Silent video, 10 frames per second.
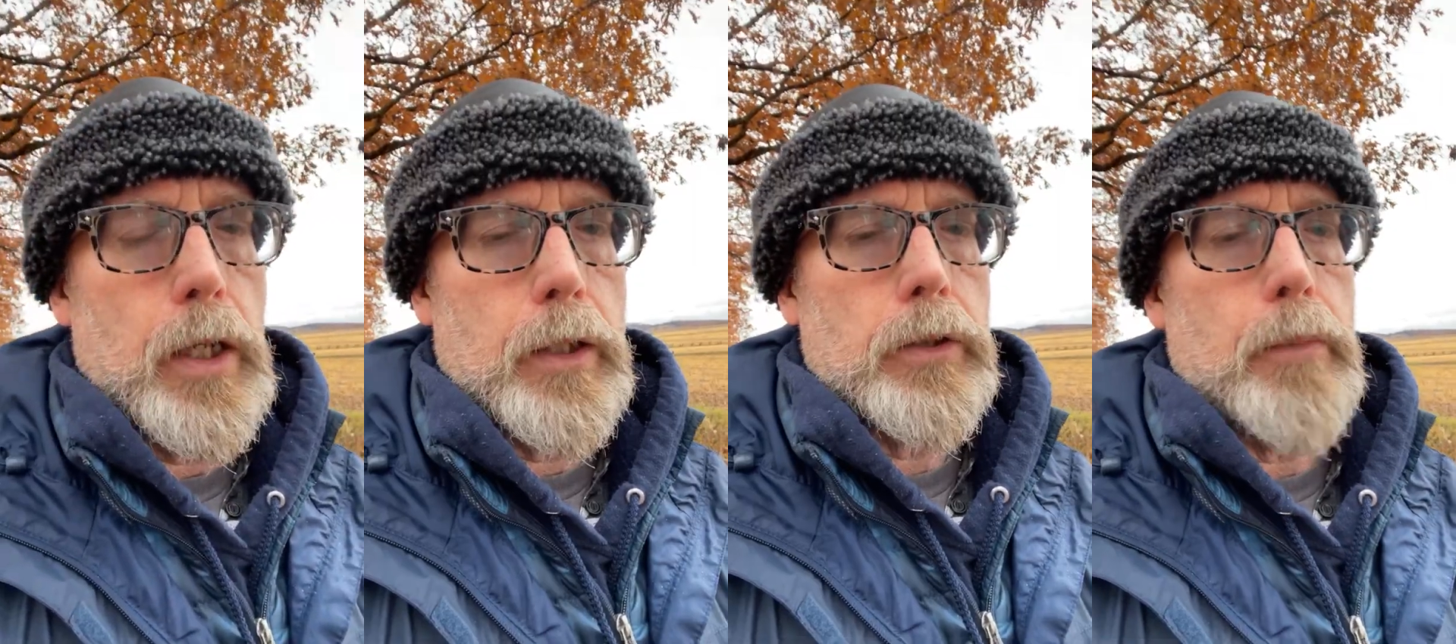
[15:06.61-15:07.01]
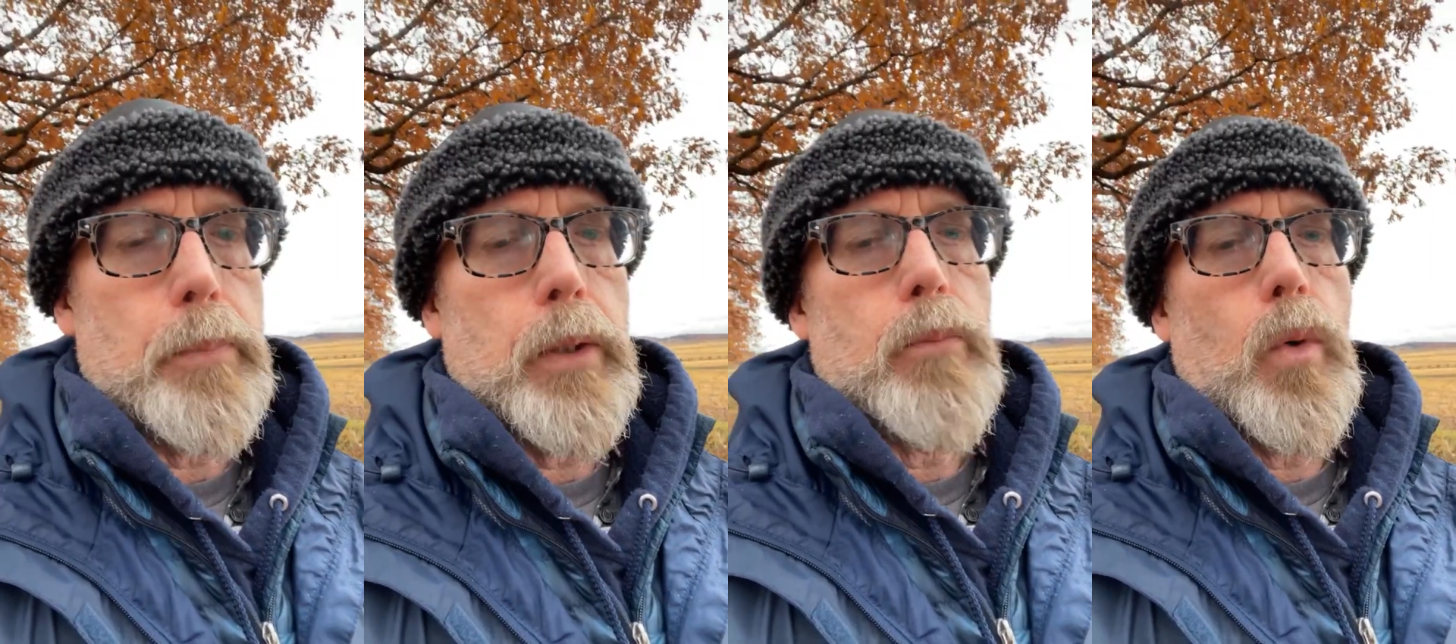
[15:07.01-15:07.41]
ends up
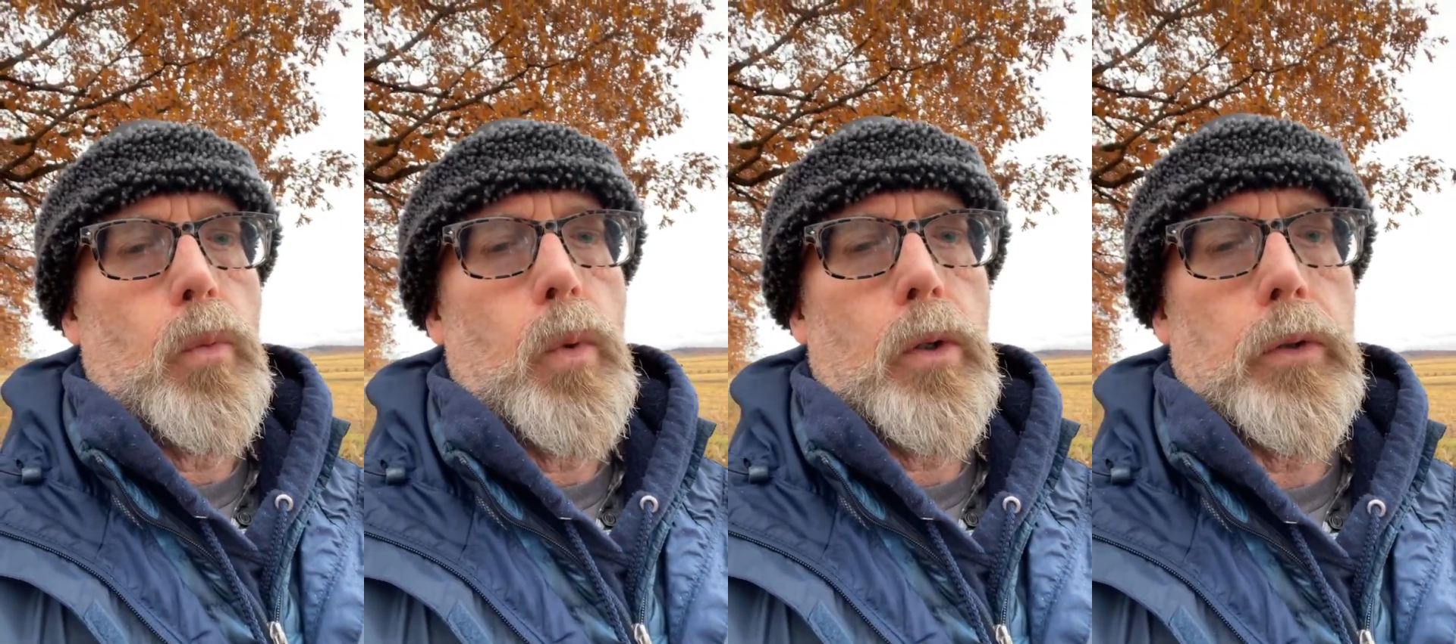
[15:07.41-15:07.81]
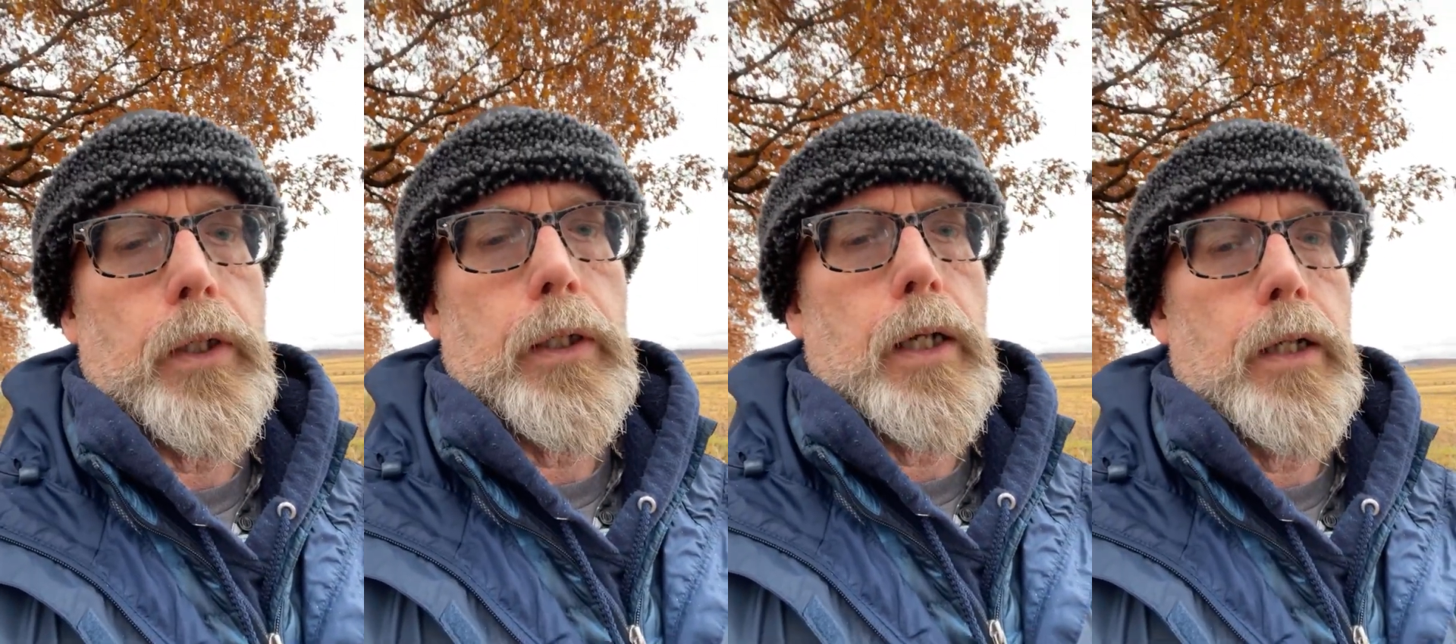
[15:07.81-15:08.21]
being more
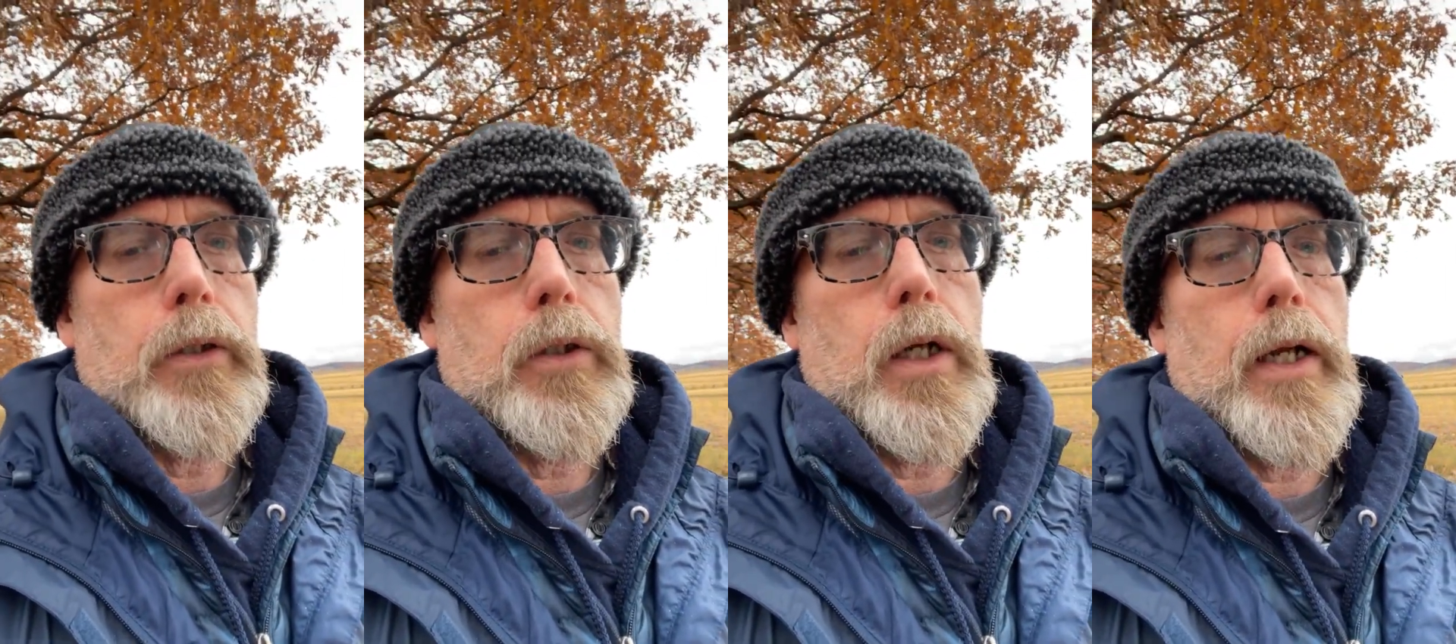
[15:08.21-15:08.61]
worldly and